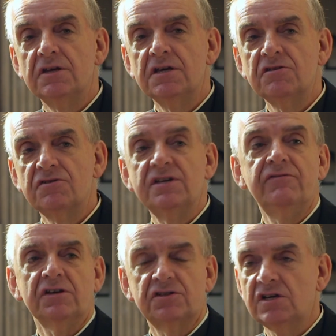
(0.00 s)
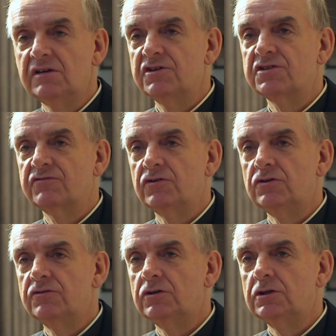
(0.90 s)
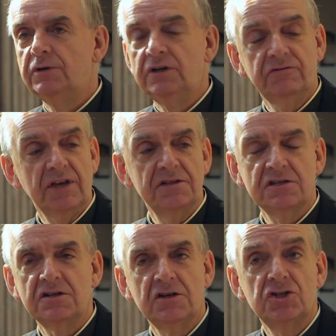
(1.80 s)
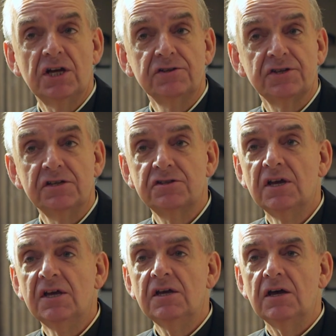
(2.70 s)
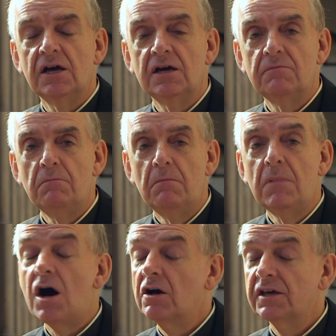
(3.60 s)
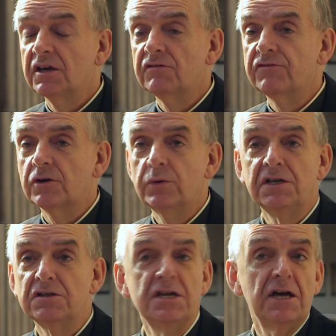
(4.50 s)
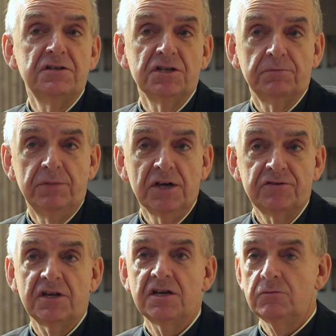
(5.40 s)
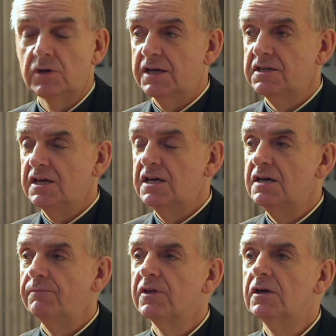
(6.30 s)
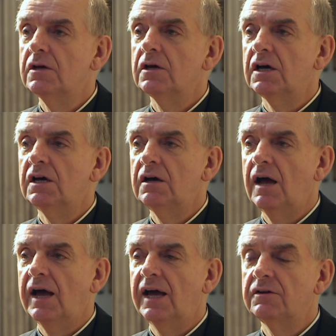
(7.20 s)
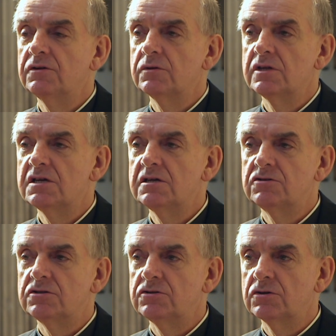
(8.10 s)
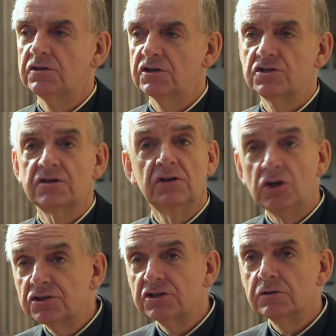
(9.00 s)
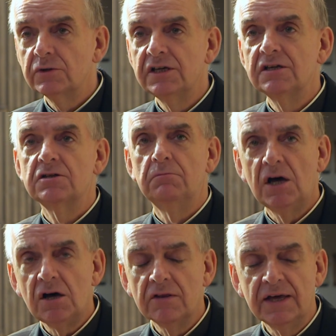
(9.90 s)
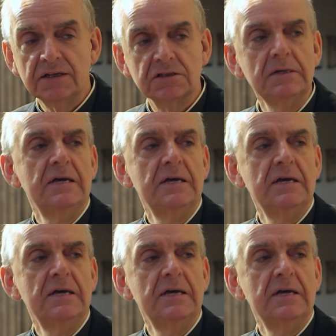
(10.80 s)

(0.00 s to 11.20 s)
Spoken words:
The civic service for the Royal Borough of Kensington and Chelsea's marking of the Queen's 90th birthday, we had it here, and the Duke and Duchess of Gloucester were here to mark that.